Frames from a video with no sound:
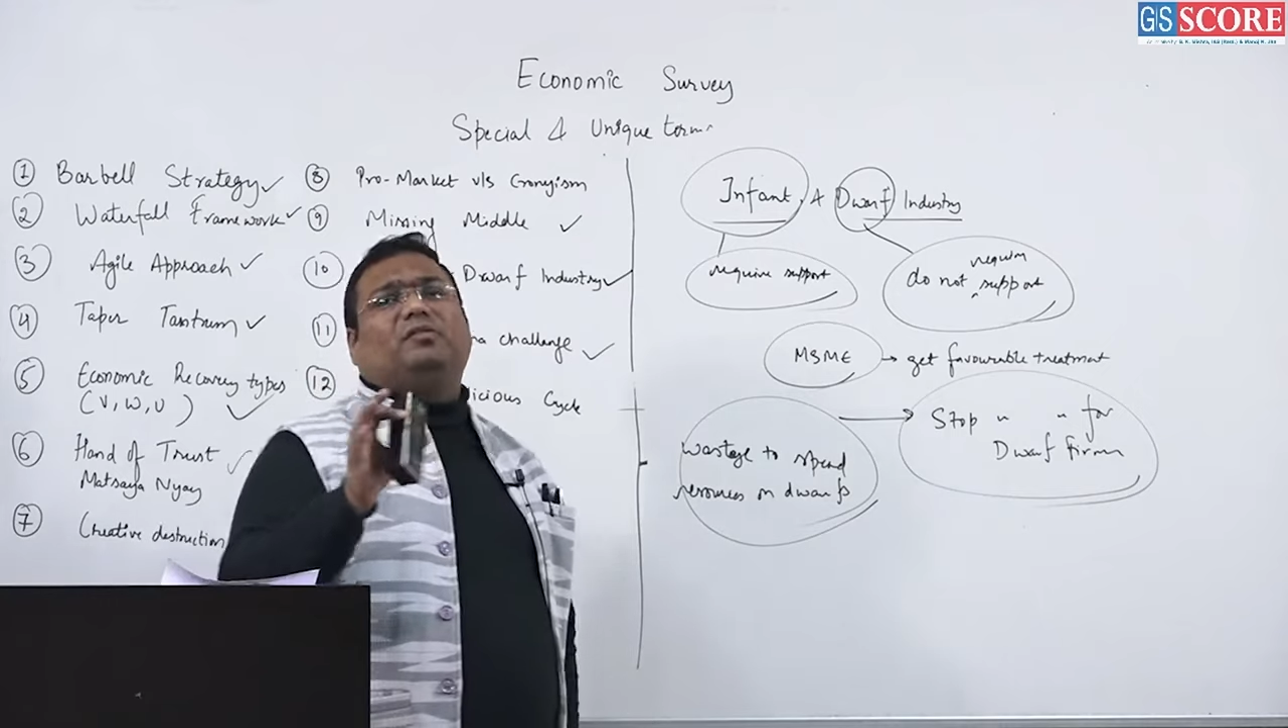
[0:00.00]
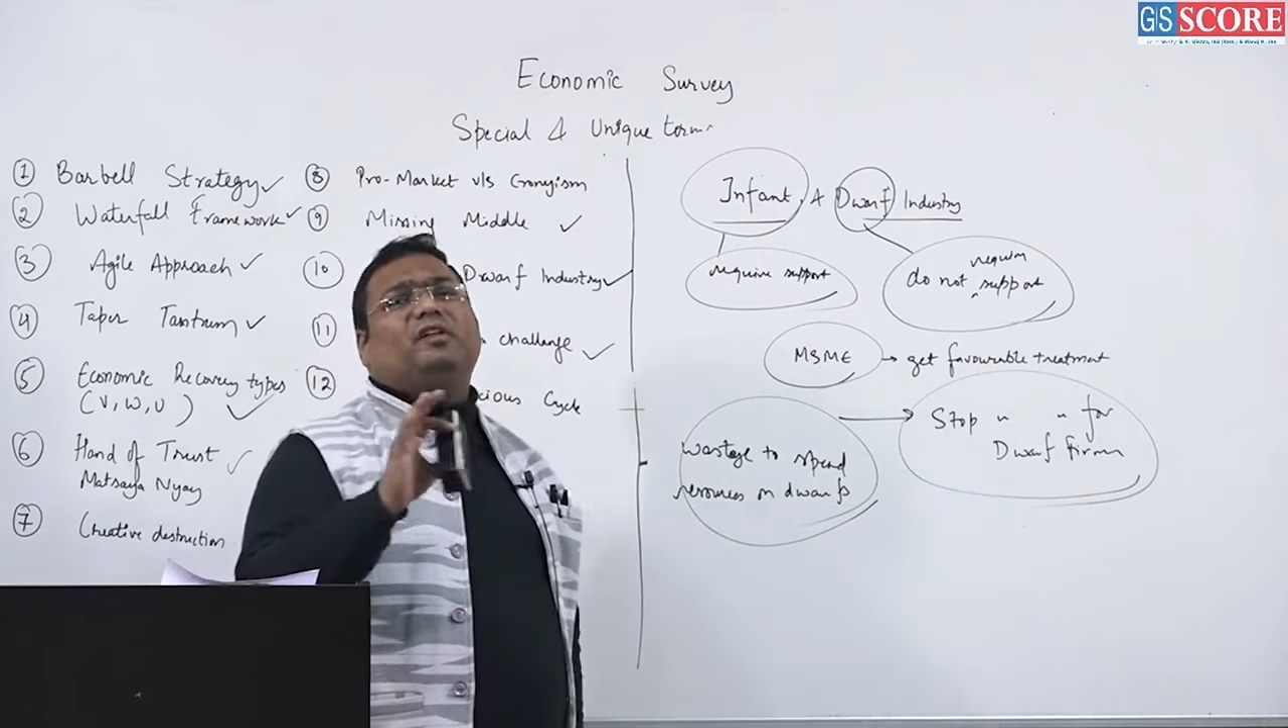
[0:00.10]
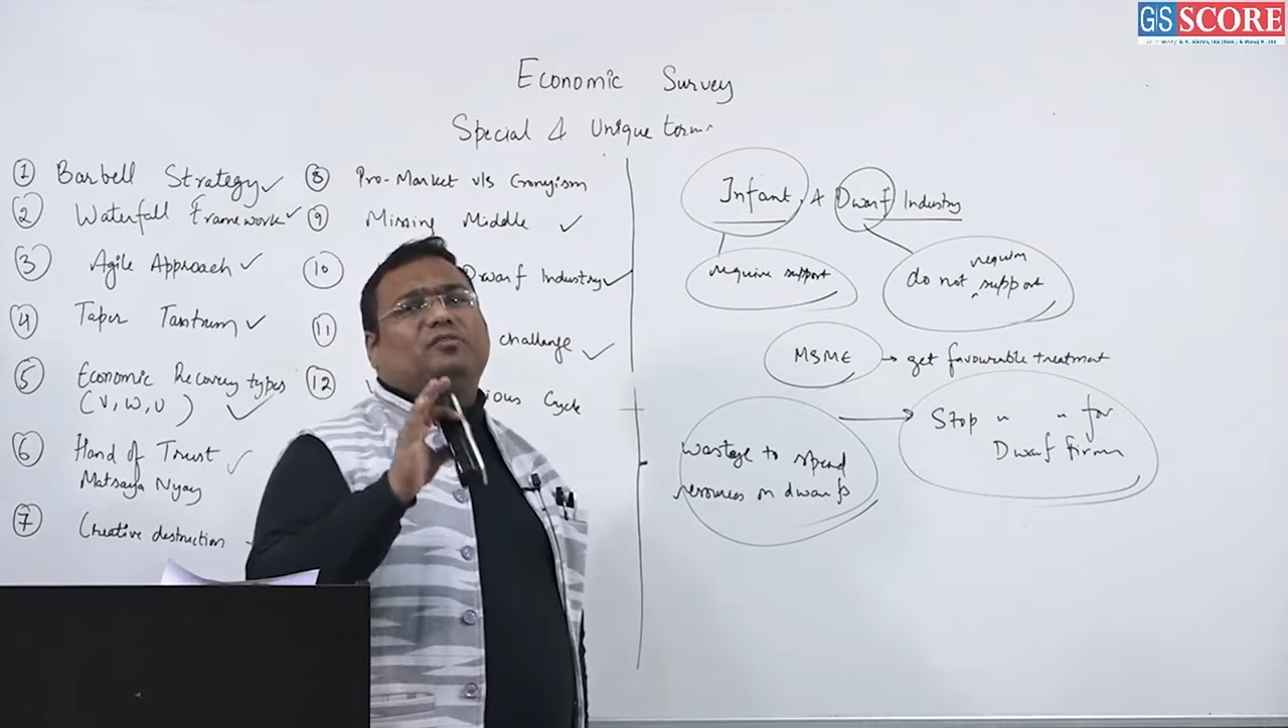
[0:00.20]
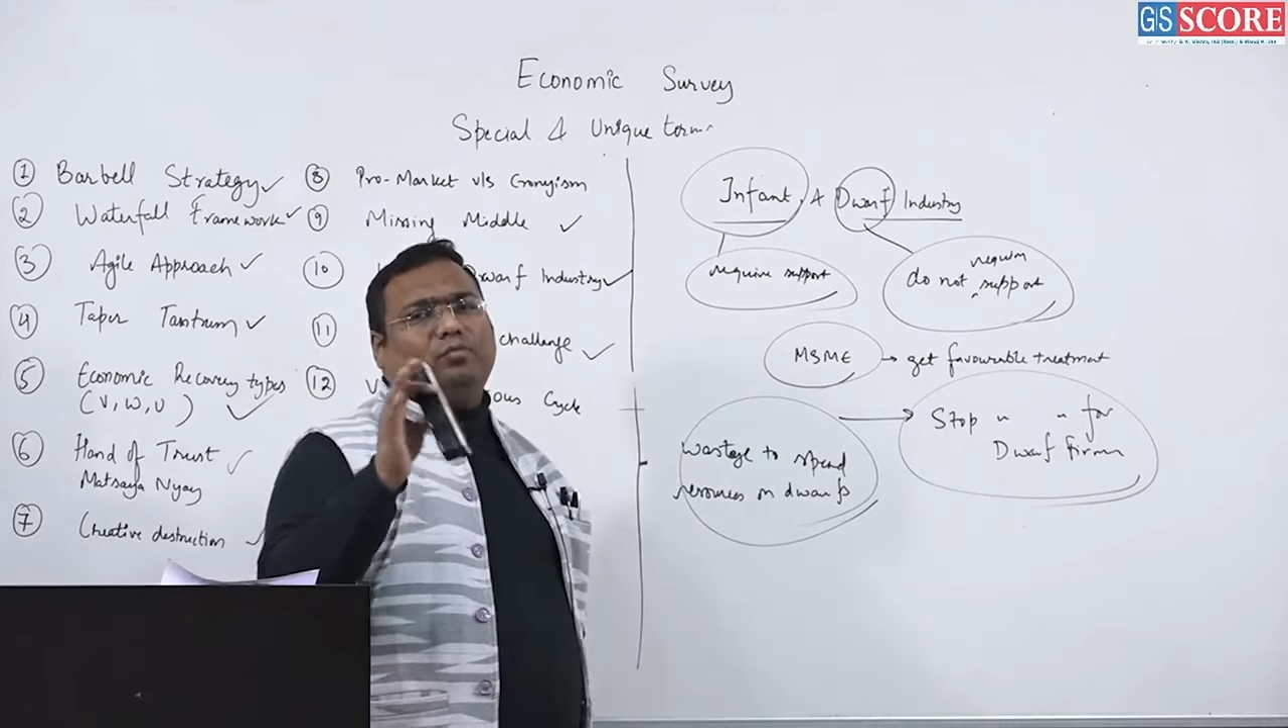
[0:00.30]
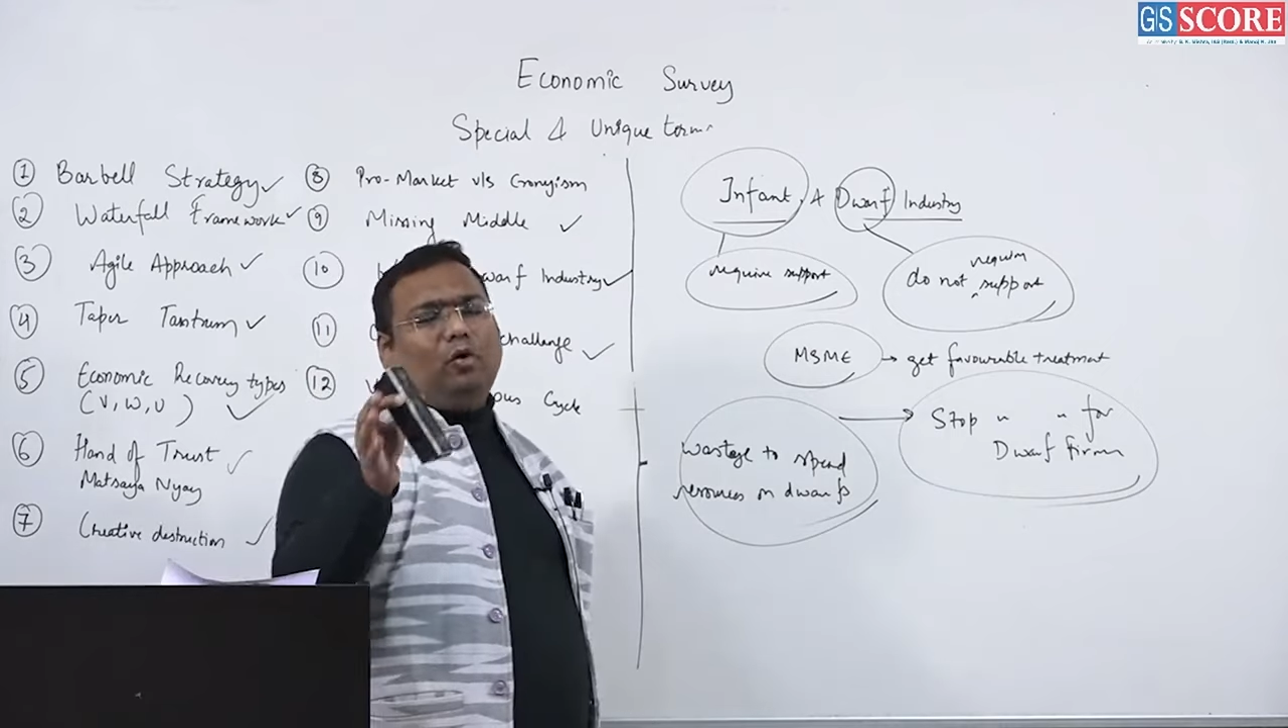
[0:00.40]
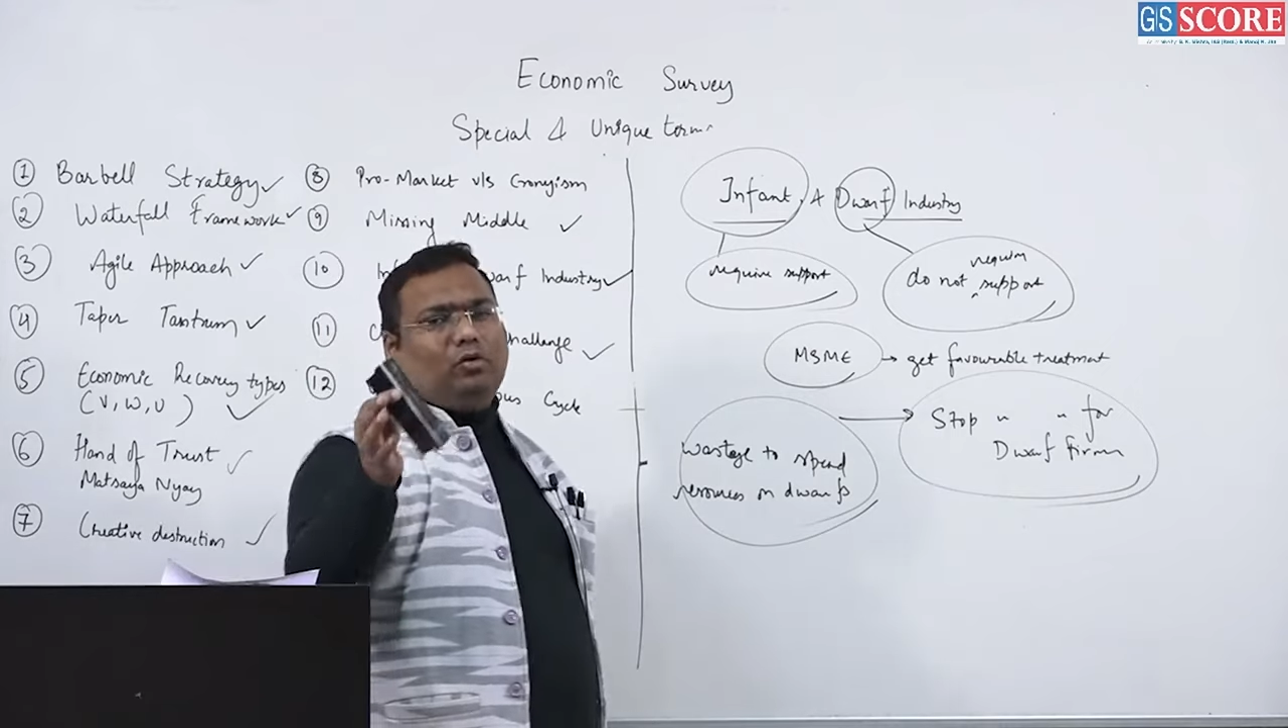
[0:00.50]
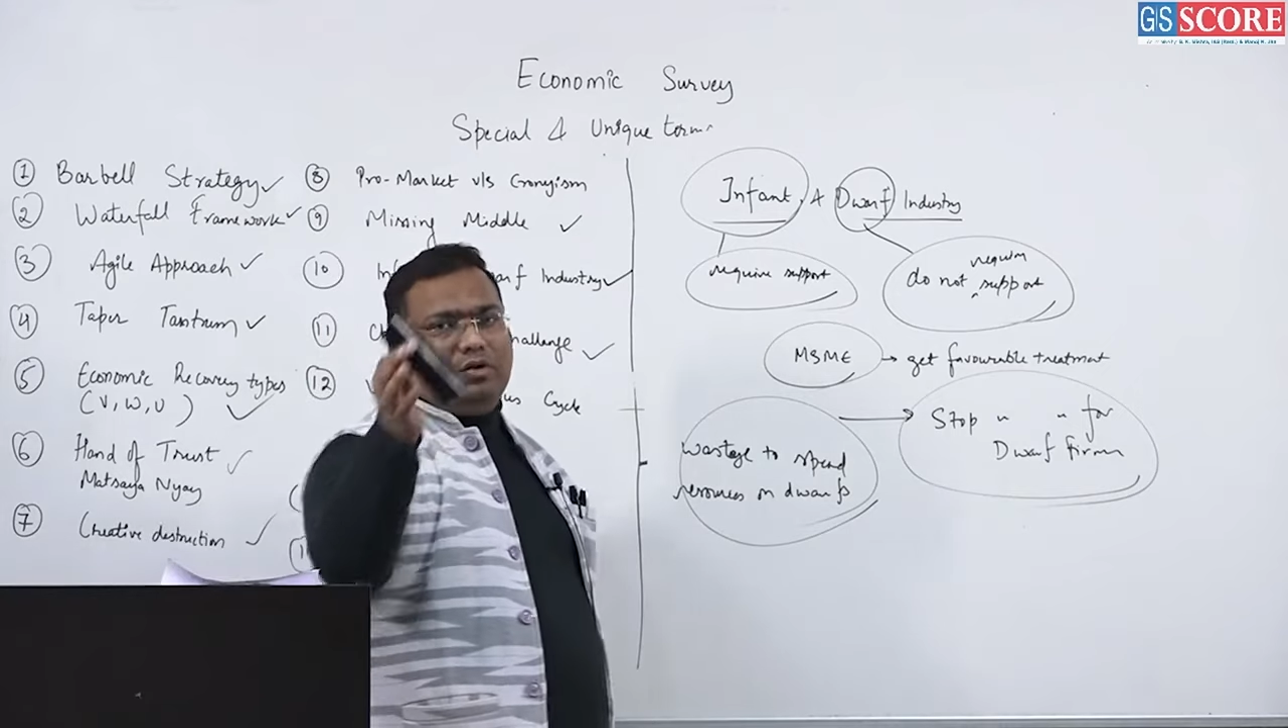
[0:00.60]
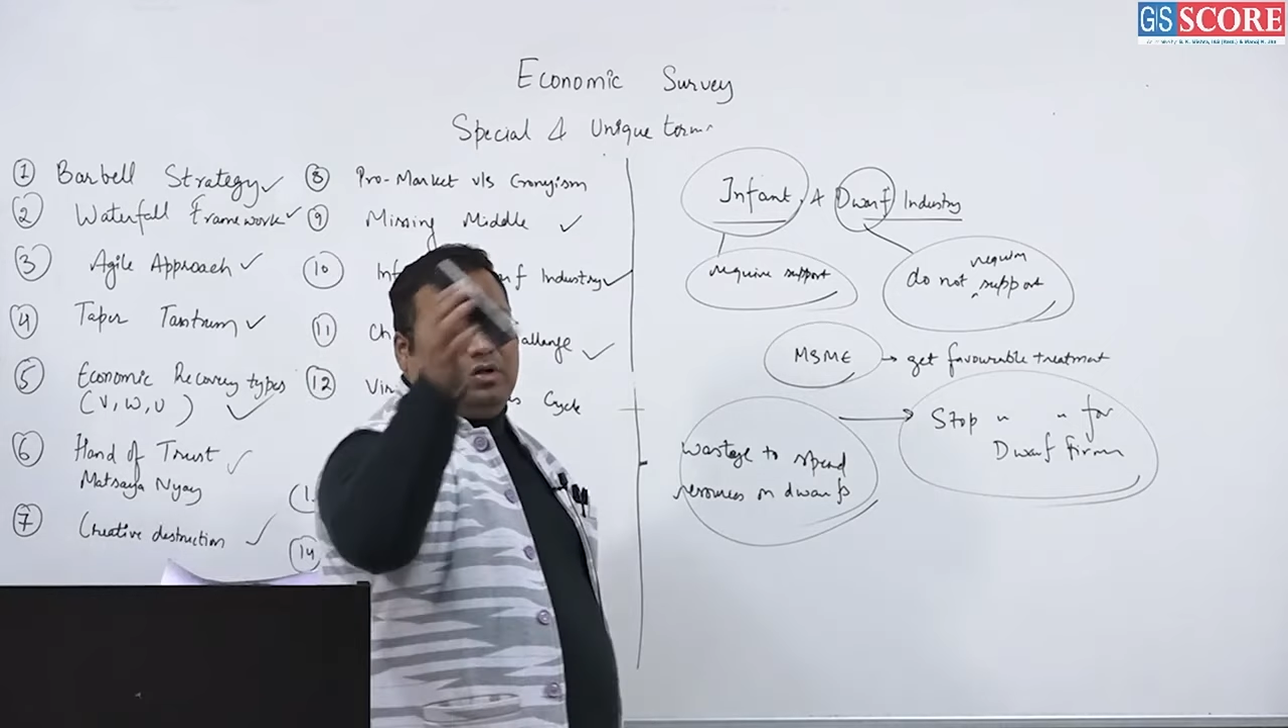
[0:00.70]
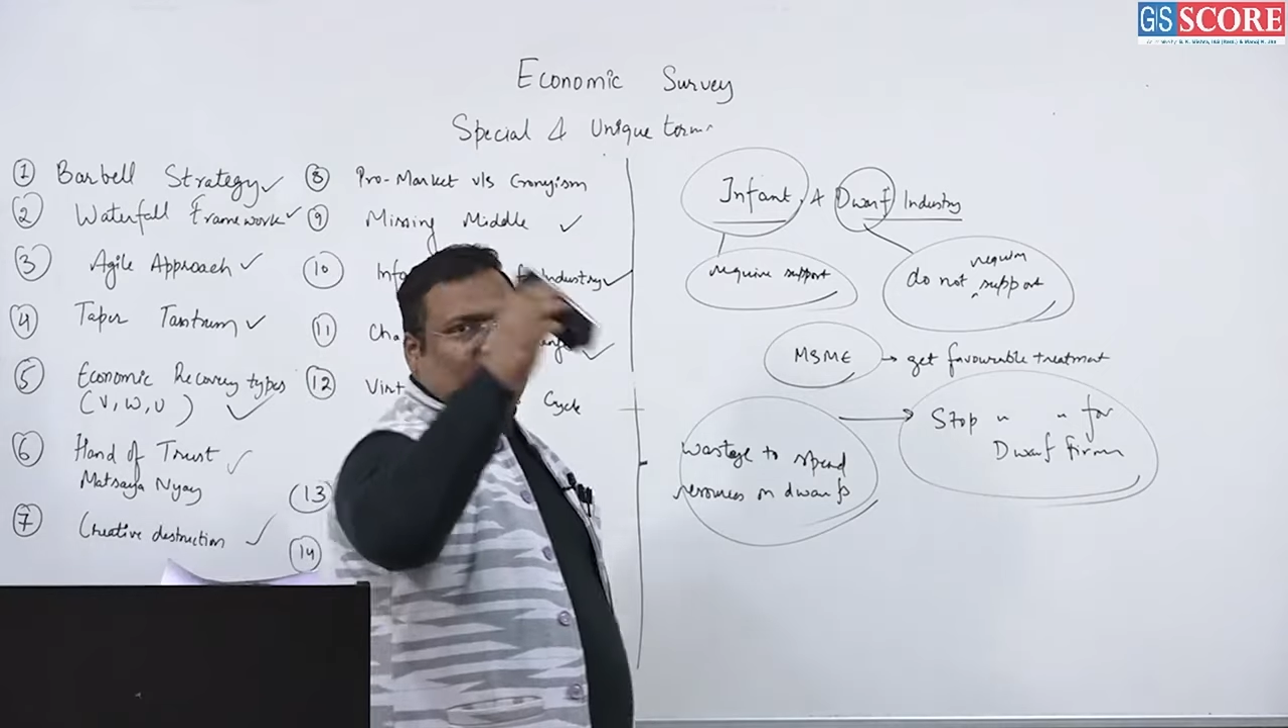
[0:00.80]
very small